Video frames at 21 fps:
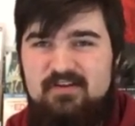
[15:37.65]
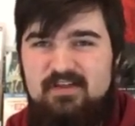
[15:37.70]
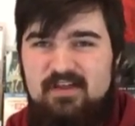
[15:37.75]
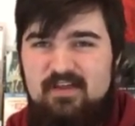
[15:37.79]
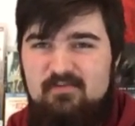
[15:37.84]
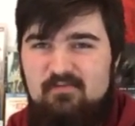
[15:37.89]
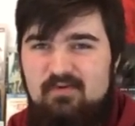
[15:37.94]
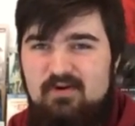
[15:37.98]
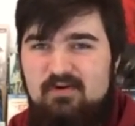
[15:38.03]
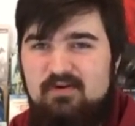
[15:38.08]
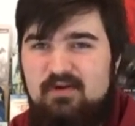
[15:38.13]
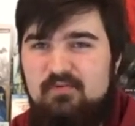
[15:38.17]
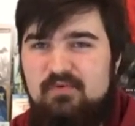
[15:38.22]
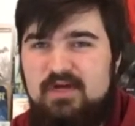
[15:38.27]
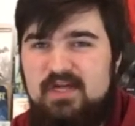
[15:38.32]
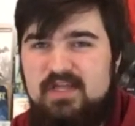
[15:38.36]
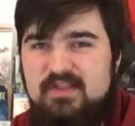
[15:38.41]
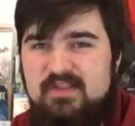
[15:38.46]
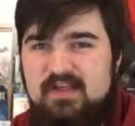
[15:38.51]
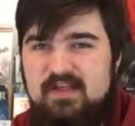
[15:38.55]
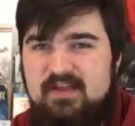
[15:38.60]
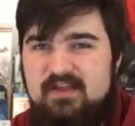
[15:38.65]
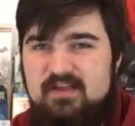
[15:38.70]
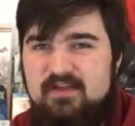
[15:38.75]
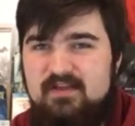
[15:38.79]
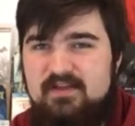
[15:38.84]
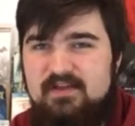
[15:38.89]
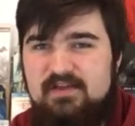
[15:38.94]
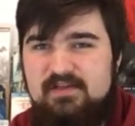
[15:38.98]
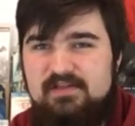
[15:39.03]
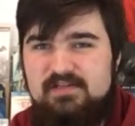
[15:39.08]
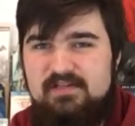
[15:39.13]
It really was. Like,
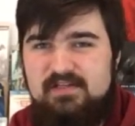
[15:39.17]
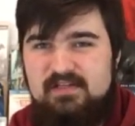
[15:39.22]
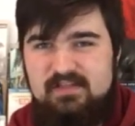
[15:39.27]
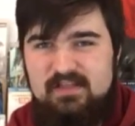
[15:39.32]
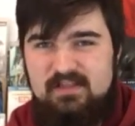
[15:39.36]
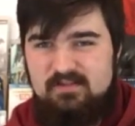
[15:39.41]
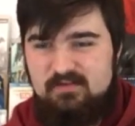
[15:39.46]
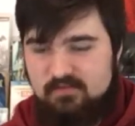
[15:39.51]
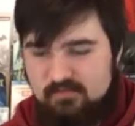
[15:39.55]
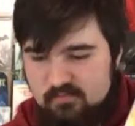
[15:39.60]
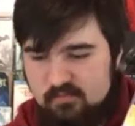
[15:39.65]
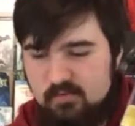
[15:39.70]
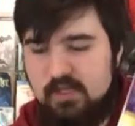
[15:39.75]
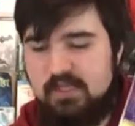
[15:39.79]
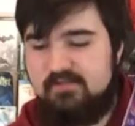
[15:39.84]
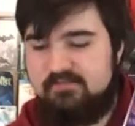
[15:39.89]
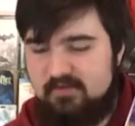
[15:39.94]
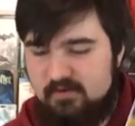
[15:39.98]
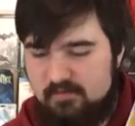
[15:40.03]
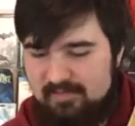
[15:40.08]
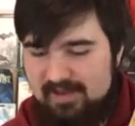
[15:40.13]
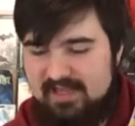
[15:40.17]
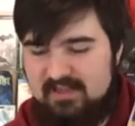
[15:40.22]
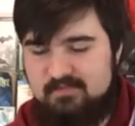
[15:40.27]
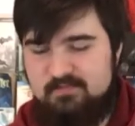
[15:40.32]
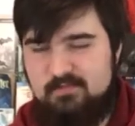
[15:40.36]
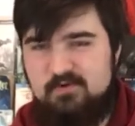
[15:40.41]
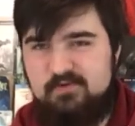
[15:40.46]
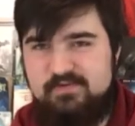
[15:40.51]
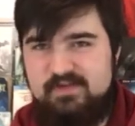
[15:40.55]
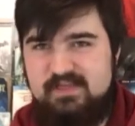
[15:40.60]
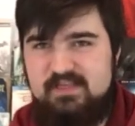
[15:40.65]
this was one of their best
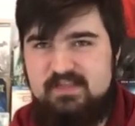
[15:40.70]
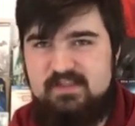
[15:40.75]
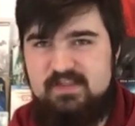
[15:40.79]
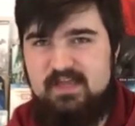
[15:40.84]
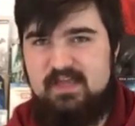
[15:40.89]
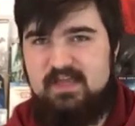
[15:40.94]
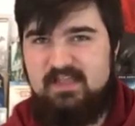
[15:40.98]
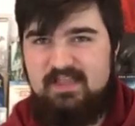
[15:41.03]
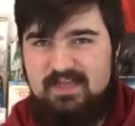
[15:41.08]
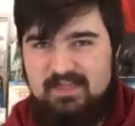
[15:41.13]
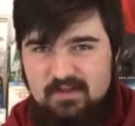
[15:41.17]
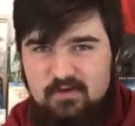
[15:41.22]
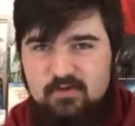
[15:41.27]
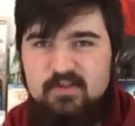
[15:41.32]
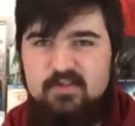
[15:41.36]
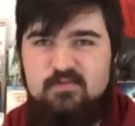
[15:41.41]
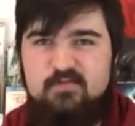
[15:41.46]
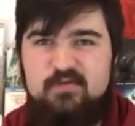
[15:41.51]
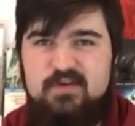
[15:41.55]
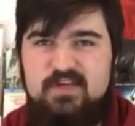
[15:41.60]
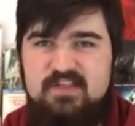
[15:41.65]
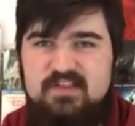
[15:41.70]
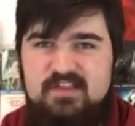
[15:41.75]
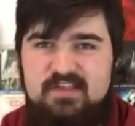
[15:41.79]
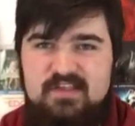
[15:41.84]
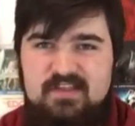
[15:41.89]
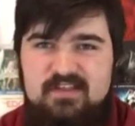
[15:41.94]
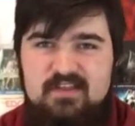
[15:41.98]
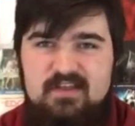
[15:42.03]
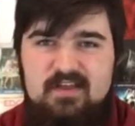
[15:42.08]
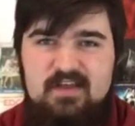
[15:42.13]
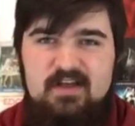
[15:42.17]
movies, and I know it's
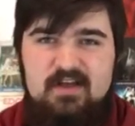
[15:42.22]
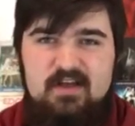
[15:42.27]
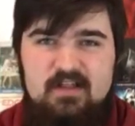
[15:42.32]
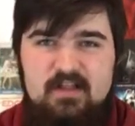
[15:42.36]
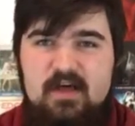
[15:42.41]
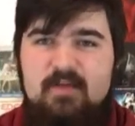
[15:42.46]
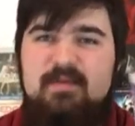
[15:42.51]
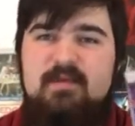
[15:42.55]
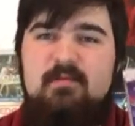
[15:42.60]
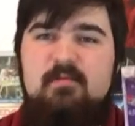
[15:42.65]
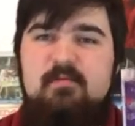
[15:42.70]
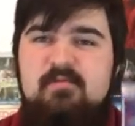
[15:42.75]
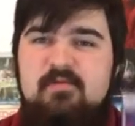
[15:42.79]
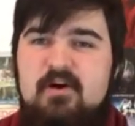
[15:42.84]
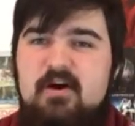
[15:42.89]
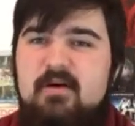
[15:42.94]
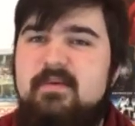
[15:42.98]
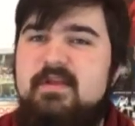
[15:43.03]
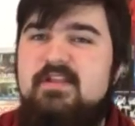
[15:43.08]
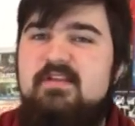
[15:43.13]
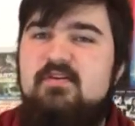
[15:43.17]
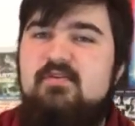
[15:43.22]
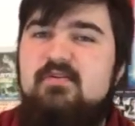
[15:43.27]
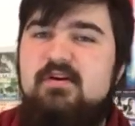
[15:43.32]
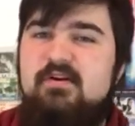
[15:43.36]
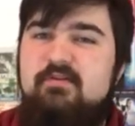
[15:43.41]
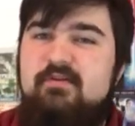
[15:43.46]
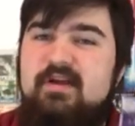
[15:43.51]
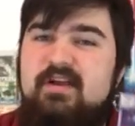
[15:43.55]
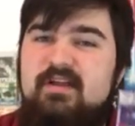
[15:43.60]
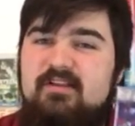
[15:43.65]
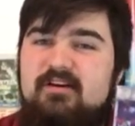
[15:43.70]
recent. A lot of people probably don't
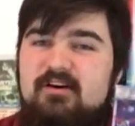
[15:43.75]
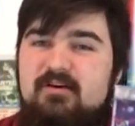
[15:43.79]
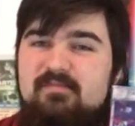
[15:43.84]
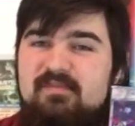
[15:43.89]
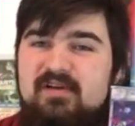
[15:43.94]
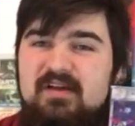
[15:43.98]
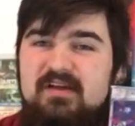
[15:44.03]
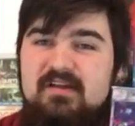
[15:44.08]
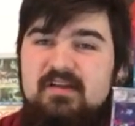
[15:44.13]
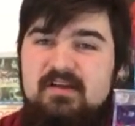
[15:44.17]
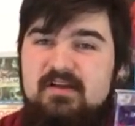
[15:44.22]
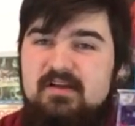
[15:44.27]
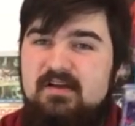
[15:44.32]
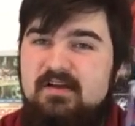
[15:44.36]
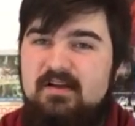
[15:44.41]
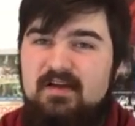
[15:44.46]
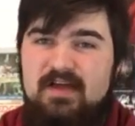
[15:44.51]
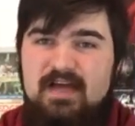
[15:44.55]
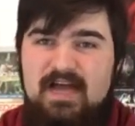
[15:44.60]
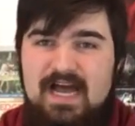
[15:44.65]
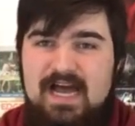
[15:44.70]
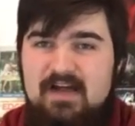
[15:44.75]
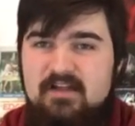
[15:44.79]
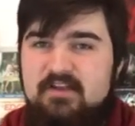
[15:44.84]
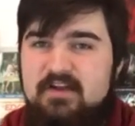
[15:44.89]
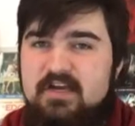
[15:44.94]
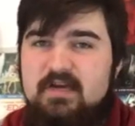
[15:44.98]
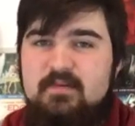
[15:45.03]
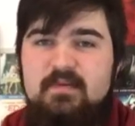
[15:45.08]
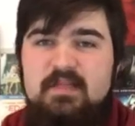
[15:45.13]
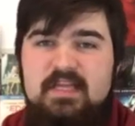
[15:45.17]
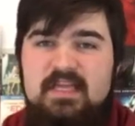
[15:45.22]
agree and all, but how
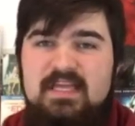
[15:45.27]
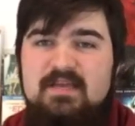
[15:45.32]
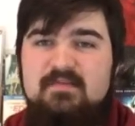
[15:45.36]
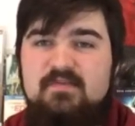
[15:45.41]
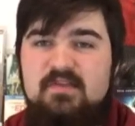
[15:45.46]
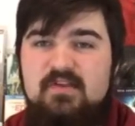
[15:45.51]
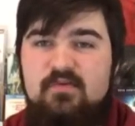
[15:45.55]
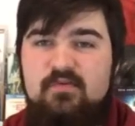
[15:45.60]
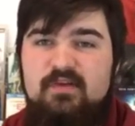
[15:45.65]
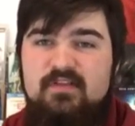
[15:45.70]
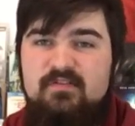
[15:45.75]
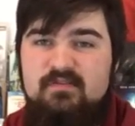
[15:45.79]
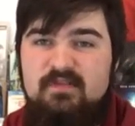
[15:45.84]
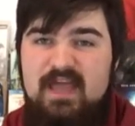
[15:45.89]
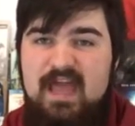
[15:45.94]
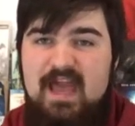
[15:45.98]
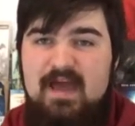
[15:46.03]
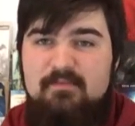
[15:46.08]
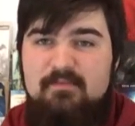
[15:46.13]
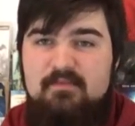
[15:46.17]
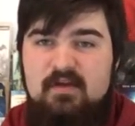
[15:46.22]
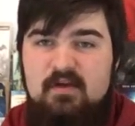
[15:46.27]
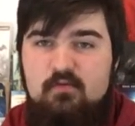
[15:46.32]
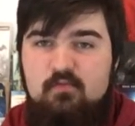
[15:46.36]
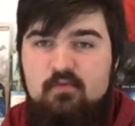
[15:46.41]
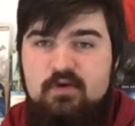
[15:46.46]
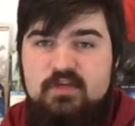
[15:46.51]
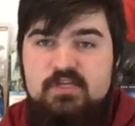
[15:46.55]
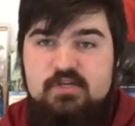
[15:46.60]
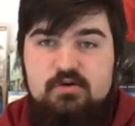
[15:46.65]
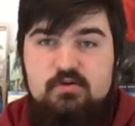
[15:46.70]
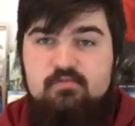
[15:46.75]
they're able to keep doing
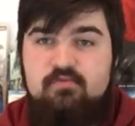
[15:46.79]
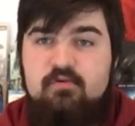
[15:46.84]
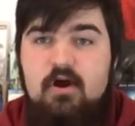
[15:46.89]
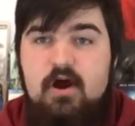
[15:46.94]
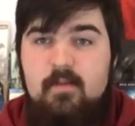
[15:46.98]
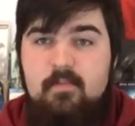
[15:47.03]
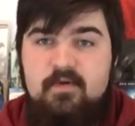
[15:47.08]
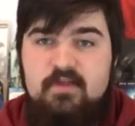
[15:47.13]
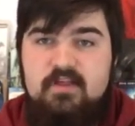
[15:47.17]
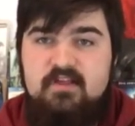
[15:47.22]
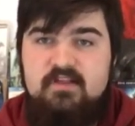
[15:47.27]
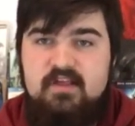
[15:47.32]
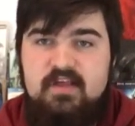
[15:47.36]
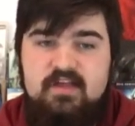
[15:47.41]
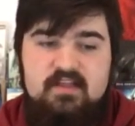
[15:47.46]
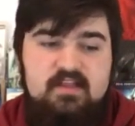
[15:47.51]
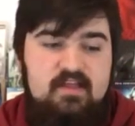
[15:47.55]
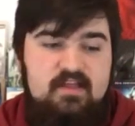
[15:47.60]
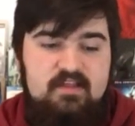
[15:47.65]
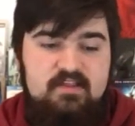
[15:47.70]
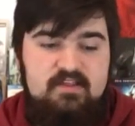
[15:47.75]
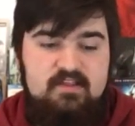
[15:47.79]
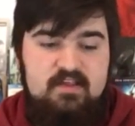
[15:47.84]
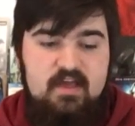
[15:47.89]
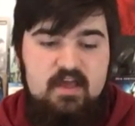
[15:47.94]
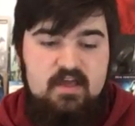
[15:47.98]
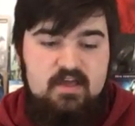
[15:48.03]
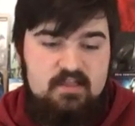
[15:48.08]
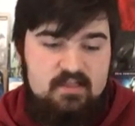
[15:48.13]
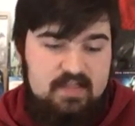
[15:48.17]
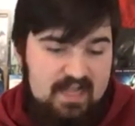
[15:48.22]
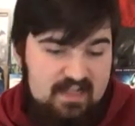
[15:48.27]
original properties like this.
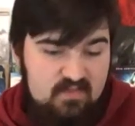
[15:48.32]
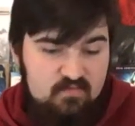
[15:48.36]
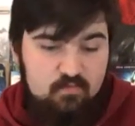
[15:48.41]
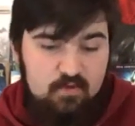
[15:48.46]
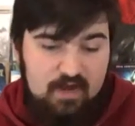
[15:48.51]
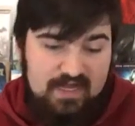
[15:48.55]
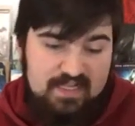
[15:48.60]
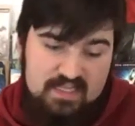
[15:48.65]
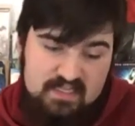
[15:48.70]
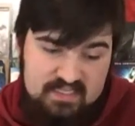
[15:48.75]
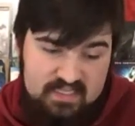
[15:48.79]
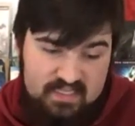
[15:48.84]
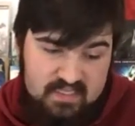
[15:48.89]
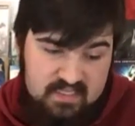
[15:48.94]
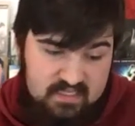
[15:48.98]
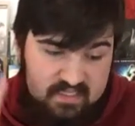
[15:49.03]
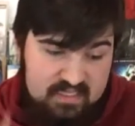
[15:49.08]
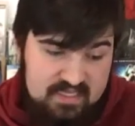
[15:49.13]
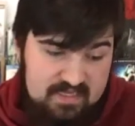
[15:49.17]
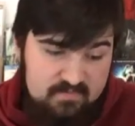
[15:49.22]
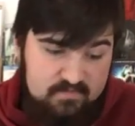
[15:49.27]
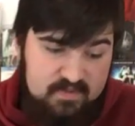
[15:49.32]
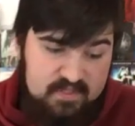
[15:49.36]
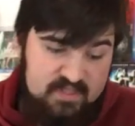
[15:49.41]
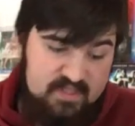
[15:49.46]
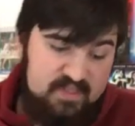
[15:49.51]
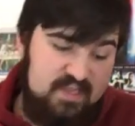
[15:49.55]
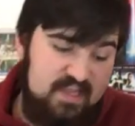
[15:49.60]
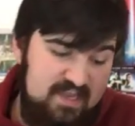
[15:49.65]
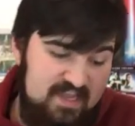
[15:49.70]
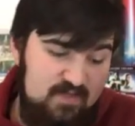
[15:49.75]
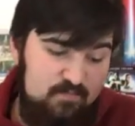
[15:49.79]
That's why they need to keep
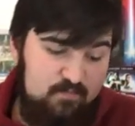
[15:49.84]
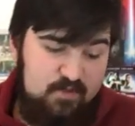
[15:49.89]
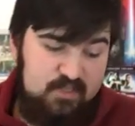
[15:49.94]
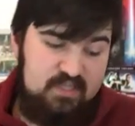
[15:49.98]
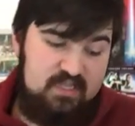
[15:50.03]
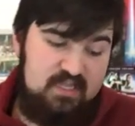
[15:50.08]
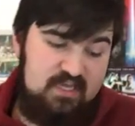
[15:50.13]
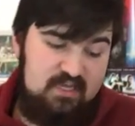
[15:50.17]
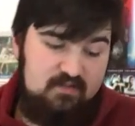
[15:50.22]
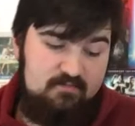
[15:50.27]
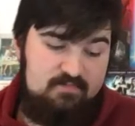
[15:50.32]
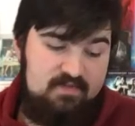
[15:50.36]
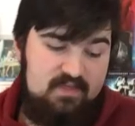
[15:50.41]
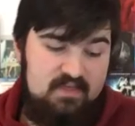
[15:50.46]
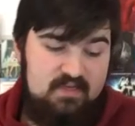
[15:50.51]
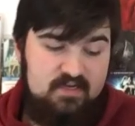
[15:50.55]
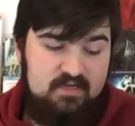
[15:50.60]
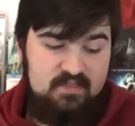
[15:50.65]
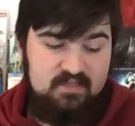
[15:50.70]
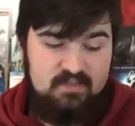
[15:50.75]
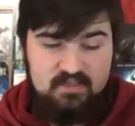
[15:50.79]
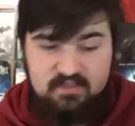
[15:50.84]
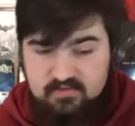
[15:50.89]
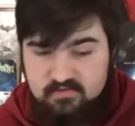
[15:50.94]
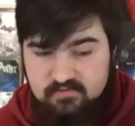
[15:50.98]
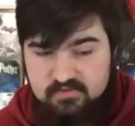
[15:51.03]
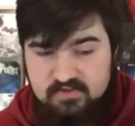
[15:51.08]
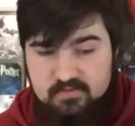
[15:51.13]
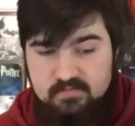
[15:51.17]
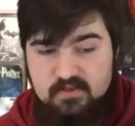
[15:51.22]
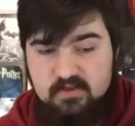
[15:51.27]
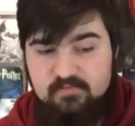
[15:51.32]
sticking with these because these are
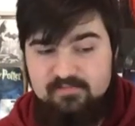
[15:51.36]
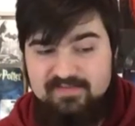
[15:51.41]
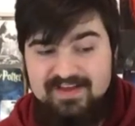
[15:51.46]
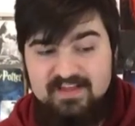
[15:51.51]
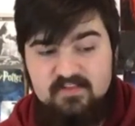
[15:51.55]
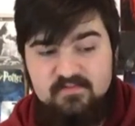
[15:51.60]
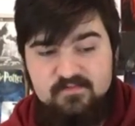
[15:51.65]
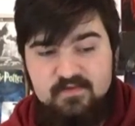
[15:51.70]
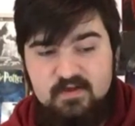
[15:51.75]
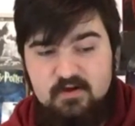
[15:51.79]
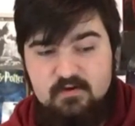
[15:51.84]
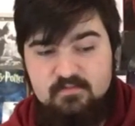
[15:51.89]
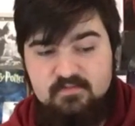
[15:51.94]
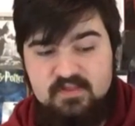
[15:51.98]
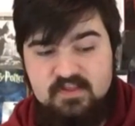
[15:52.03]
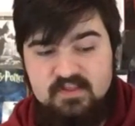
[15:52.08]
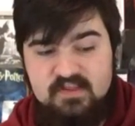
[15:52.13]
some of their best films.